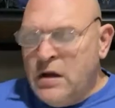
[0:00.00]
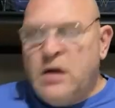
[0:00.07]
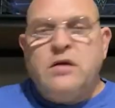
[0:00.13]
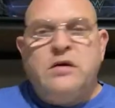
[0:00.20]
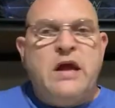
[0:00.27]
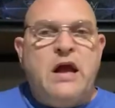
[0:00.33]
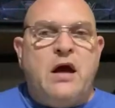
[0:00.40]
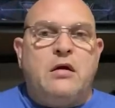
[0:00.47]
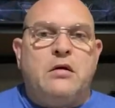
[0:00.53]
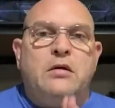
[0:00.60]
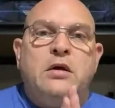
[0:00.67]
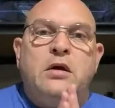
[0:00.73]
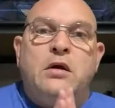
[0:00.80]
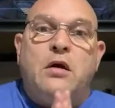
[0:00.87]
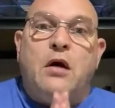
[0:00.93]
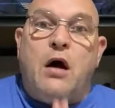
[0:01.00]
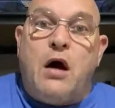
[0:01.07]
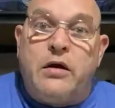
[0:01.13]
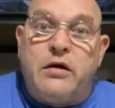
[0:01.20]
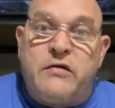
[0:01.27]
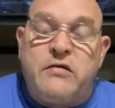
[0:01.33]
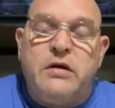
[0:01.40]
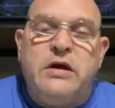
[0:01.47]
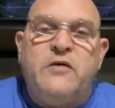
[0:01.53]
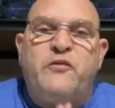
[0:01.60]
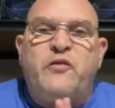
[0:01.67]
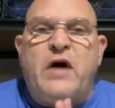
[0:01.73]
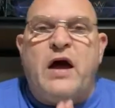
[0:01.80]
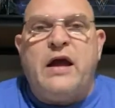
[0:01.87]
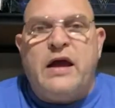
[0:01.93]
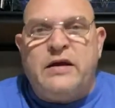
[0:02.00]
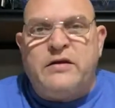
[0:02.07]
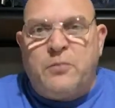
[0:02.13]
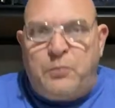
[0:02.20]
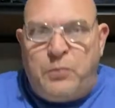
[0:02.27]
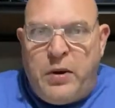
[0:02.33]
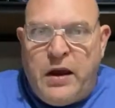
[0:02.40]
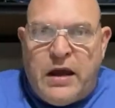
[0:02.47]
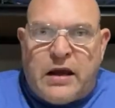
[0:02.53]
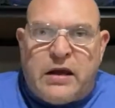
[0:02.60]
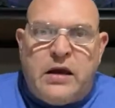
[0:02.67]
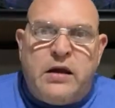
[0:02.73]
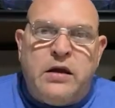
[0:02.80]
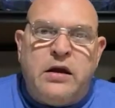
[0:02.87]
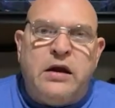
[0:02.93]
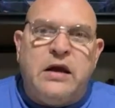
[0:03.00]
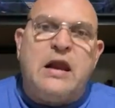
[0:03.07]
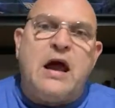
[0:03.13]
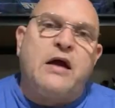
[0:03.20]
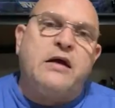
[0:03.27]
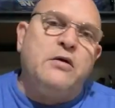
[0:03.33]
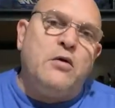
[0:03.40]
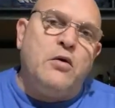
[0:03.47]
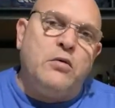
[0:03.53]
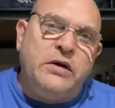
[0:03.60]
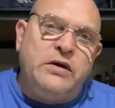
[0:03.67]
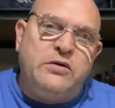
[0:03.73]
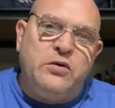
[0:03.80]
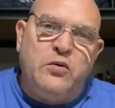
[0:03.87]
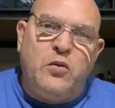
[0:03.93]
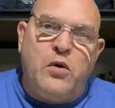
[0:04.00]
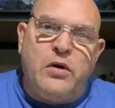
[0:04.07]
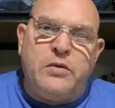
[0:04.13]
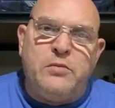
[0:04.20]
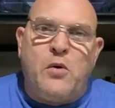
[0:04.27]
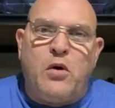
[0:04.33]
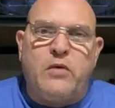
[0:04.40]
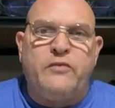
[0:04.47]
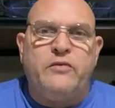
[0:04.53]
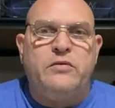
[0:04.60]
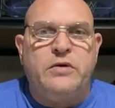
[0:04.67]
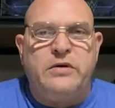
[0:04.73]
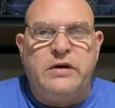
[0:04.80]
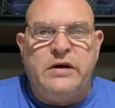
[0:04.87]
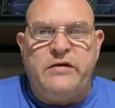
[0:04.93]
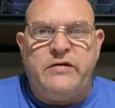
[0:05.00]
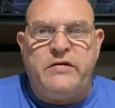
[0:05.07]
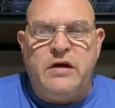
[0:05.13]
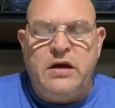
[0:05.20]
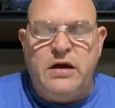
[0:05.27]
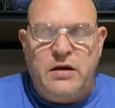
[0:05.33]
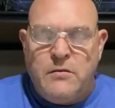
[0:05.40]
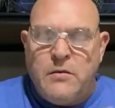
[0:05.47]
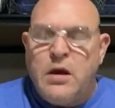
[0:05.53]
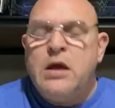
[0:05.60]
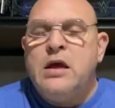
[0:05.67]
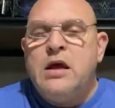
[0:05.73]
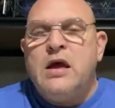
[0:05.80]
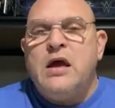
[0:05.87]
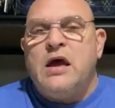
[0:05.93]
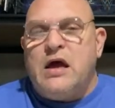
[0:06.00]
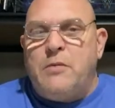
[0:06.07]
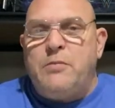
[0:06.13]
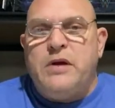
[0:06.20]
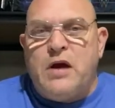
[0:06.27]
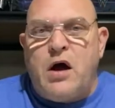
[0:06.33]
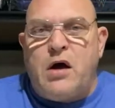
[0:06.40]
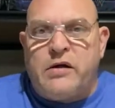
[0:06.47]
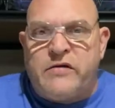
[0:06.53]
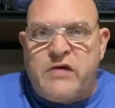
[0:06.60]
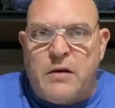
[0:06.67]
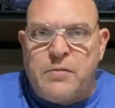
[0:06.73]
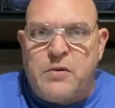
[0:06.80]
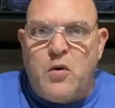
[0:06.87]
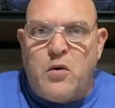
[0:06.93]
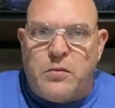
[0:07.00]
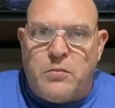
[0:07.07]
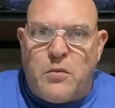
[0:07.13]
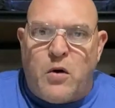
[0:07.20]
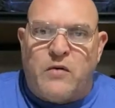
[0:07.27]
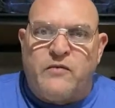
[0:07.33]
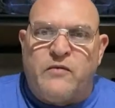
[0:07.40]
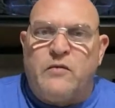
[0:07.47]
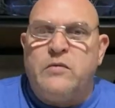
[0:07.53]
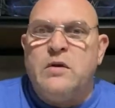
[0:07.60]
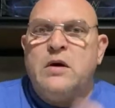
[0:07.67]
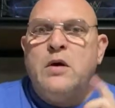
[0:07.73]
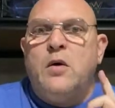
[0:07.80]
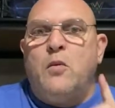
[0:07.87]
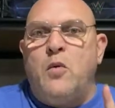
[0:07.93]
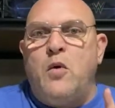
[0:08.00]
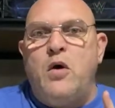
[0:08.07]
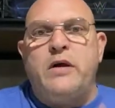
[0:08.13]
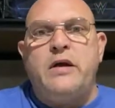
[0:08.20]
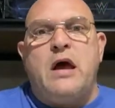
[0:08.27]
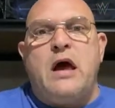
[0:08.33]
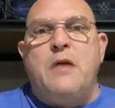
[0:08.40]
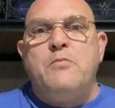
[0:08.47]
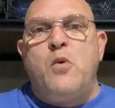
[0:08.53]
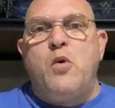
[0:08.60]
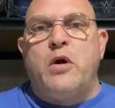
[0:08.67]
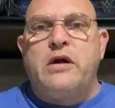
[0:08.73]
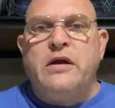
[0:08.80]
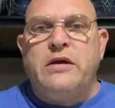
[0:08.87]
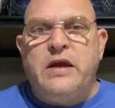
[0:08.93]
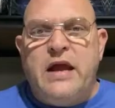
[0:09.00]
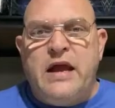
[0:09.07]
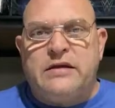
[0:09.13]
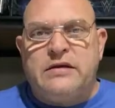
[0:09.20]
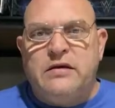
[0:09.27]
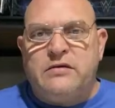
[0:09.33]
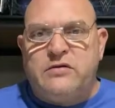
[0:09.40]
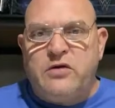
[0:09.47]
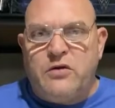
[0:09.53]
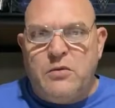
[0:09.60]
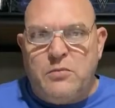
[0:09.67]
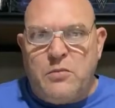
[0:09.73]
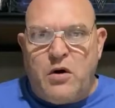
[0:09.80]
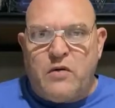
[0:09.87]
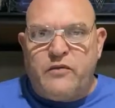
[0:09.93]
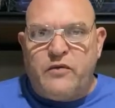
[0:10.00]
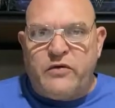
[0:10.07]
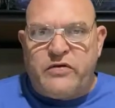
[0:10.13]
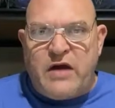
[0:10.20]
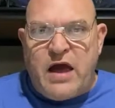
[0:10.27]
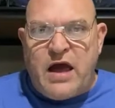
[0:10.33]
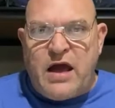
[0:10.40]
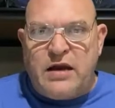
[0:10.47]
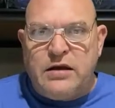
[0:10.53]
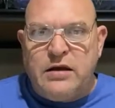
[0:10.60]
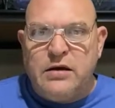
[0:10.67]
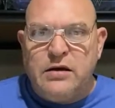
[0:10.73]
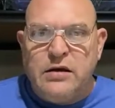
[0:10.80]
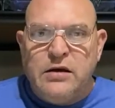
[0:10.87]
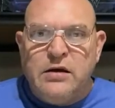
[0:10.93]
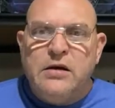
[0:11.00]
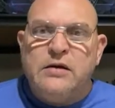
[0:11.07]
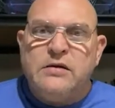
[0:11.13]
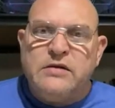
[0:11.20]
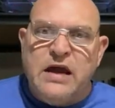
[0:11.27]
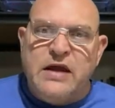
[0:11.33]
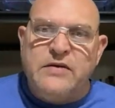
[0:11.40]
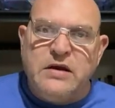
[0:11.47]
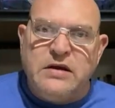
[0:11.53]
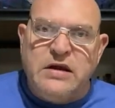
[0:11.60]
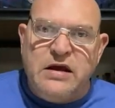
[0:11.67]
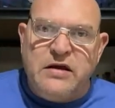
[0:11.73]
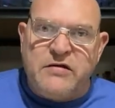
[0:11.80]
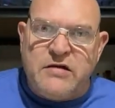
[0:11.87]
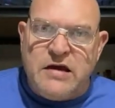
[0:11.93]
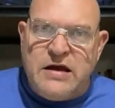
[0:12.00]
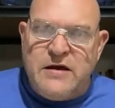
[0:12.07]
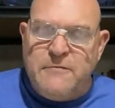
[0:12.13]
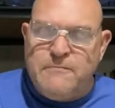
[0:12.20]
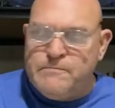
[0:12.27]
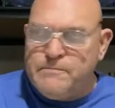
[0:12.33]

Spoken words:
Now, honestly, if I had to pick and I could only do one, Marvel or DC, I'll be honest, I'm going Marvel. One, I'm more connected to the Marvel side than the DC.